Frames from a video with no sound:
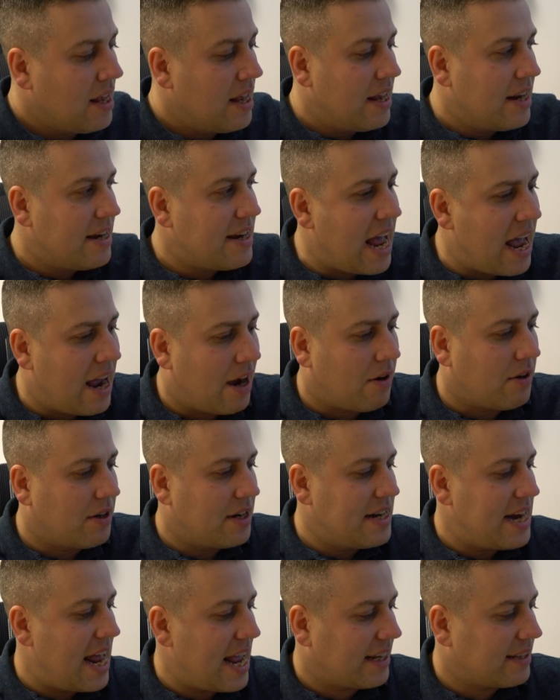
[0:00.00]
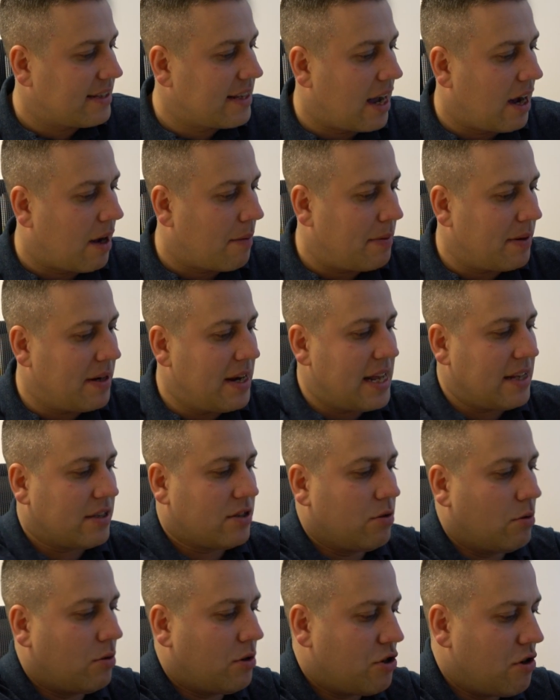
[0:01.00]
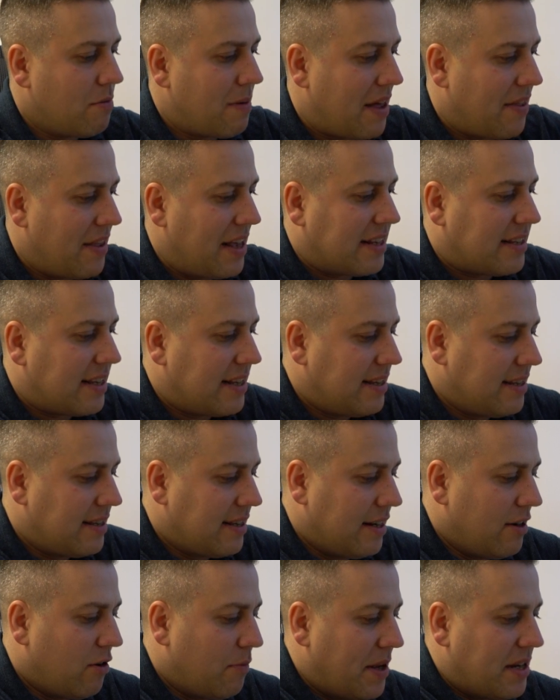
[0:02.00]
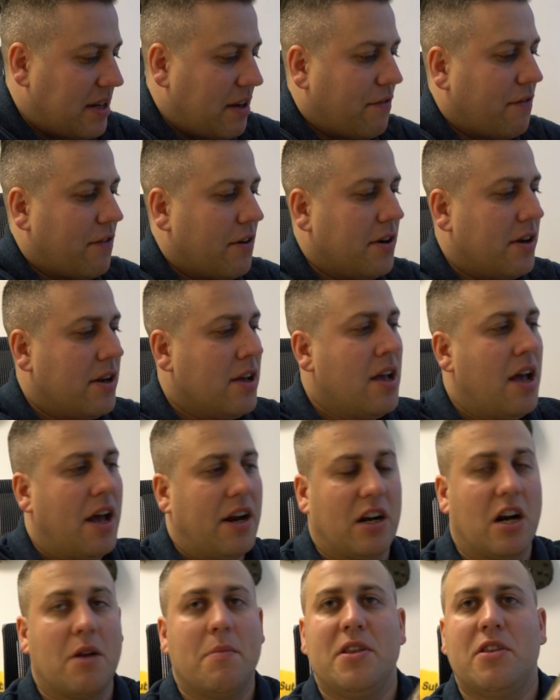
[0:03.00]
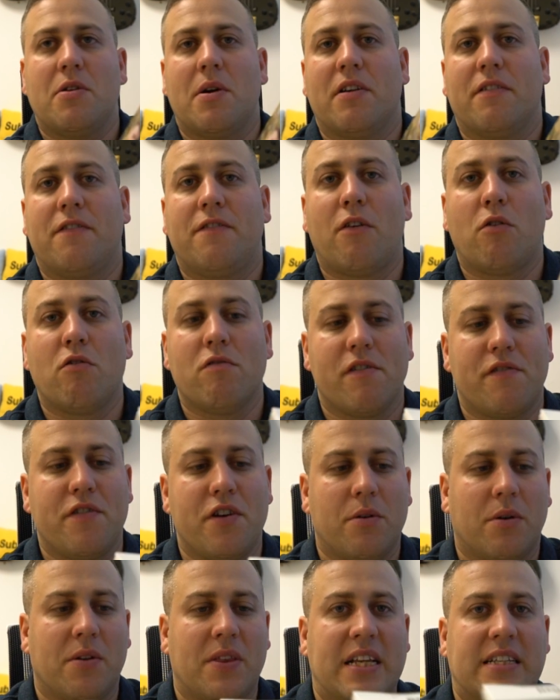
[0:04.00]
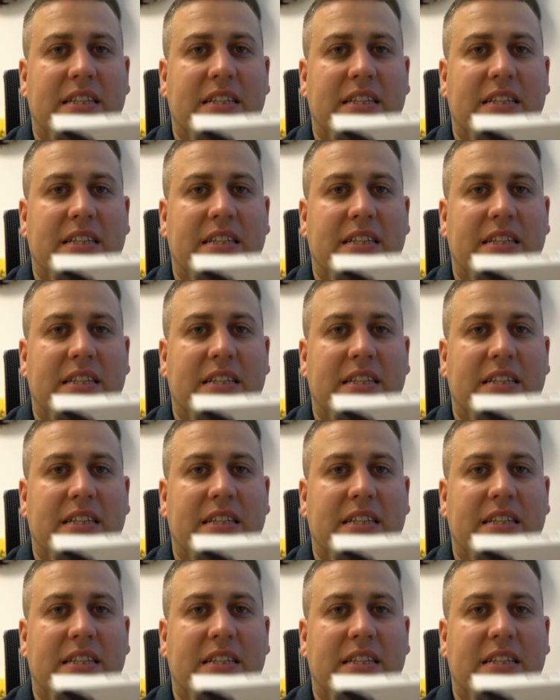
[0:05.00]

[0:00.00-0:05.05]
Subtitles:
Now, next up, let's talk to you about this. This is a little bit different. I'm going to be doing a full review on this